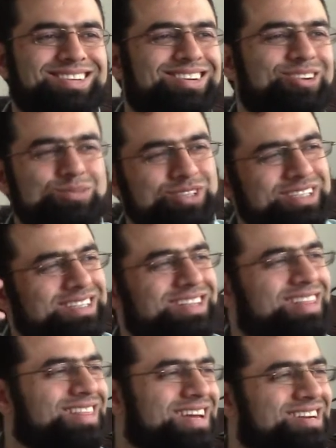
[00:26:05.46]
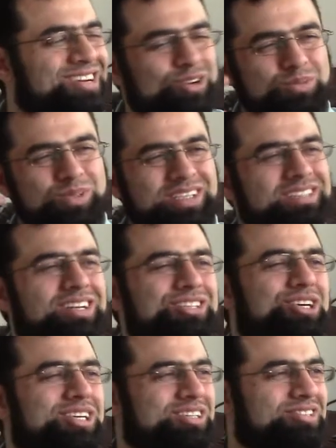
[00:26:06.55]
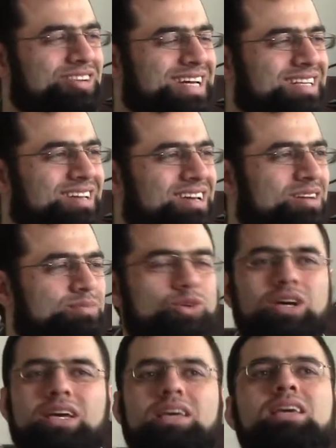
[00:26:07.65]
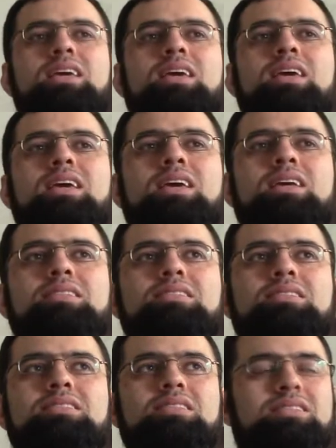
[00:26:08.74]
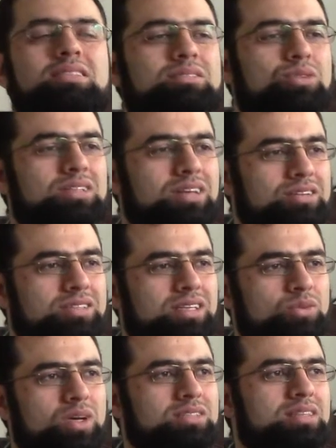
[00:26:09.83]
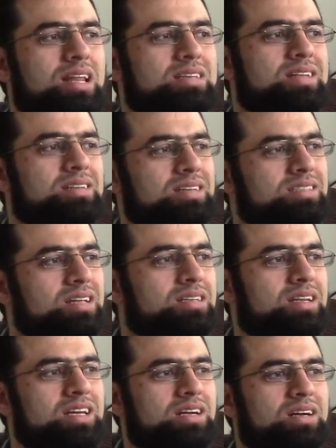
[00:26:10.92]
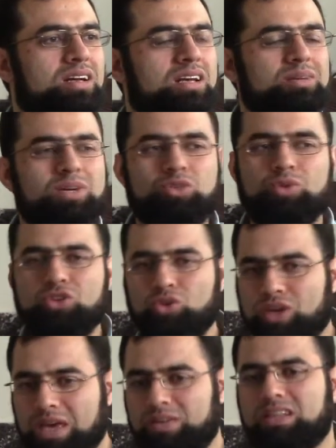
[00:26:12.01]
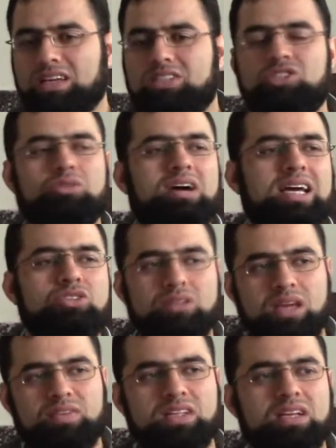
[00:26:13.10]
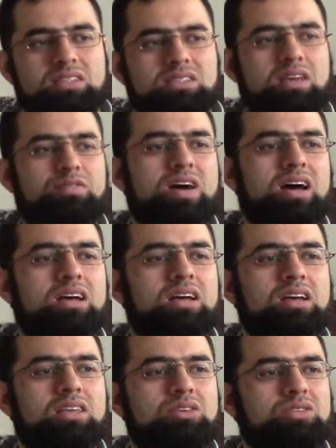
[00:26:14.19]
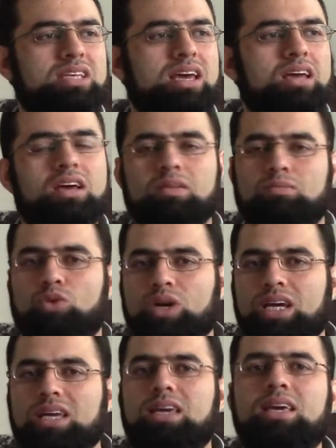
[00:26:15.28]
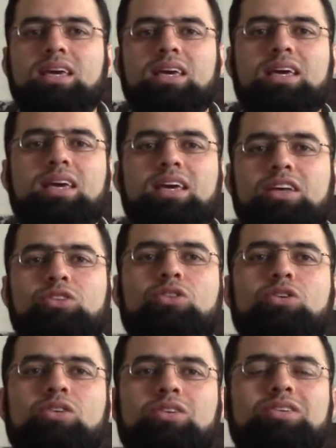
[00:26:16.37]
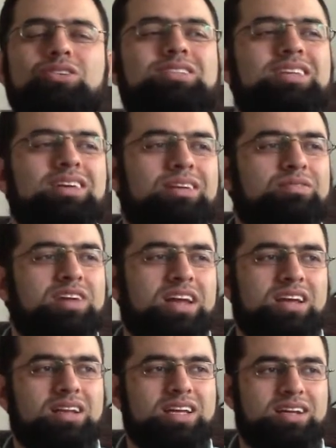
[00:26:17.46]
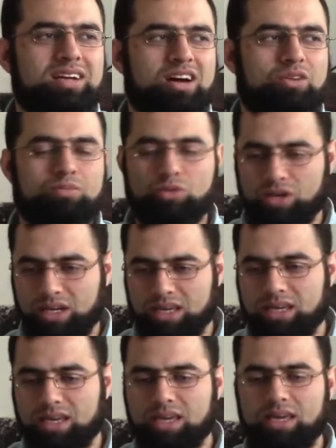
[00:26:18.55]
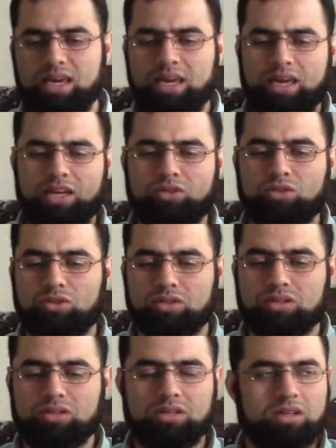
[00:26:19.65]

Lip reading: Almost is not there, almost is not heard, right? Muhit. What are you saying? What's the last letter? It's not clear. But when you give it its right, you give it its sifa, you say muhito. You see, very clear now. Muhito.